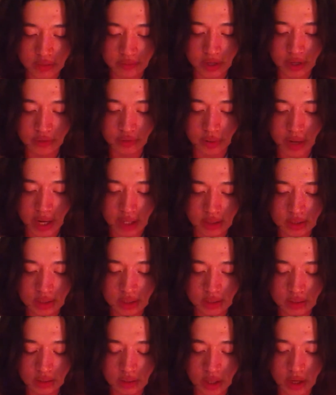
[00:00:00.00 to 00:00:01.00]
have
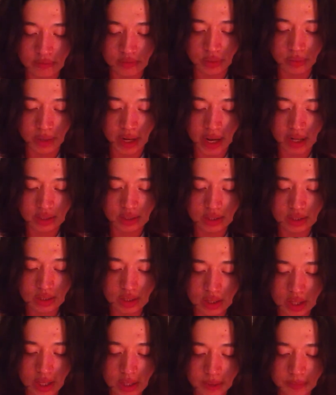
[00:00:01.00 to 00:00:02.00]
overreacted
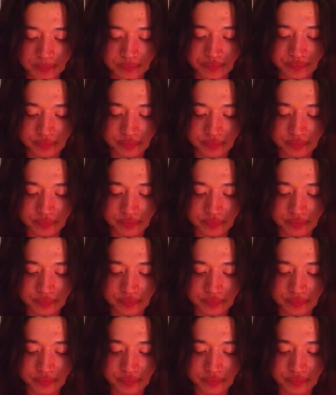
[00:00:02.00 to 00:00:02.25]
to that.